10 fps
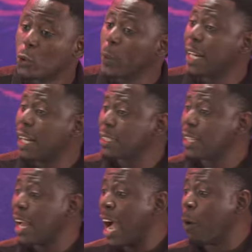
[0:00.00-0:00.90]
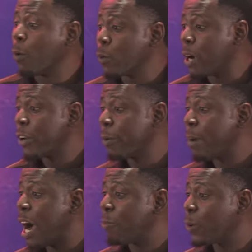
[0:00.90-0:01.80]
Sweetheart, I we're going to
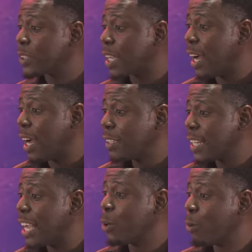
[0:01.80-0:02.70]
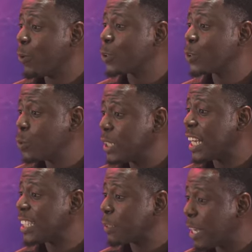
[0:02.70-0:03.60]
buy our first car. Thank God for sweet
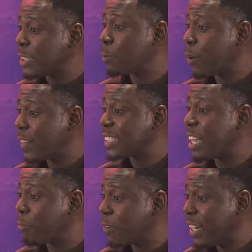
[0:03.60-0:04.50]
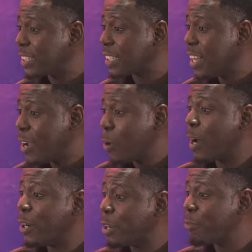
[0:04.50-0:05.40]
and smart brothers and friends.
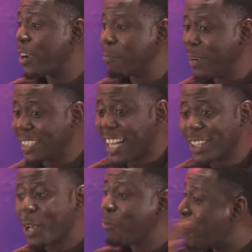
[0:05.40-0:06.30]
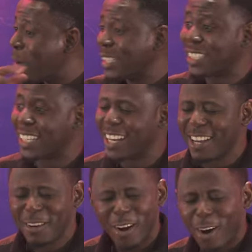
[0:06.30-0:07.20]
We're looking for a Benz. I saw a 4Matic.
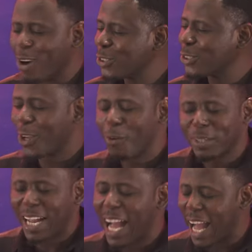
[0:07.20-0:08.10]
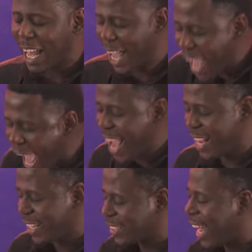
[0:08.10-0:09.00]
Awesome car. Hey,
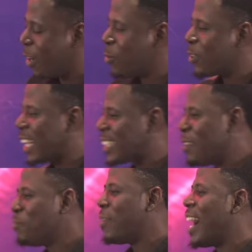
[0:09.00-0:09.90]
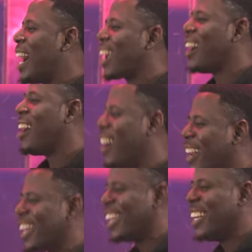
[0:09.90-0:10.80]
eh, saloon. I say, my
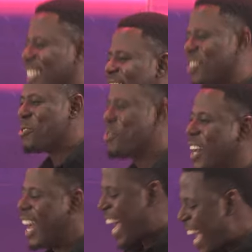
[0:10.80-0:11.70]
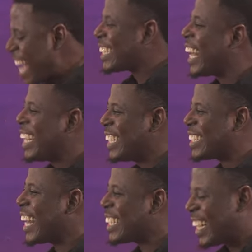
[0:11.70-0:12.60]
God, it's a good. I entered, he
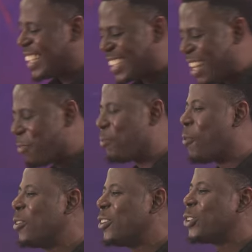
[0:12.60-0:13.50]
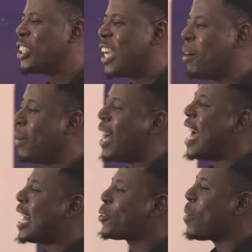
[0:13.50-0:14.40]
started, he said, phone no shiamba.
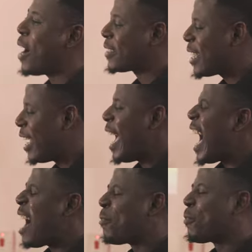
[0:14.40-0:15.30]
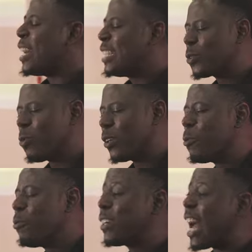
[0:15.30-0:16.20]
I told my wife, I said, I've, this
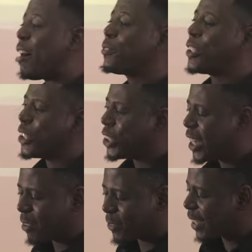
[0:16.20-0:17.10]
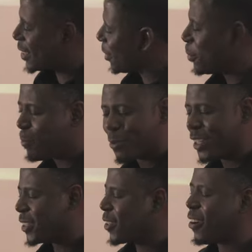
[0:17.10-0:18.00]
one, I've change left. I said,
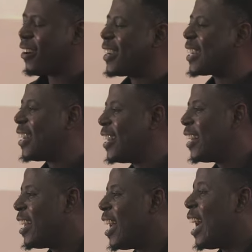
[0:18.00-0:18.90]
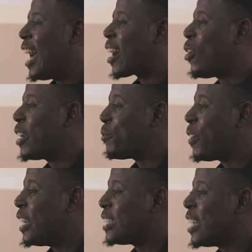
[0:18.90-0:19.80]
praise God. I called a
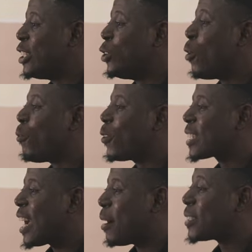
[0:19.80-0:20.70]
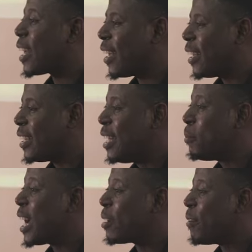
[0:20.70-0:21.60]
friend and said, your first car, sir,
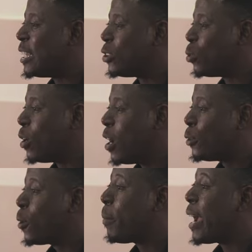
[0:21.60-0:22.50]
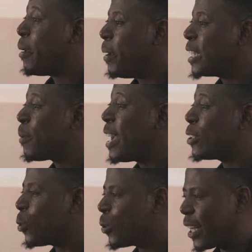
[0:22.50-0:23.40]
let me advise you don't buy a Benz, buy
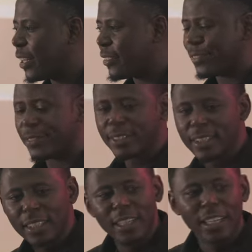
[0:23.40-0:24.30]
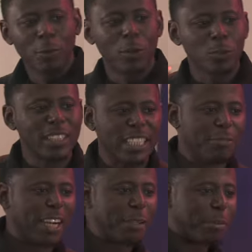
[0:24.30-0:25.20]
a Toyota. It was what
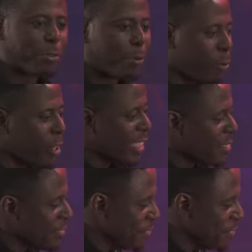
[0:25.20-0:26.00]
delivered me from folly.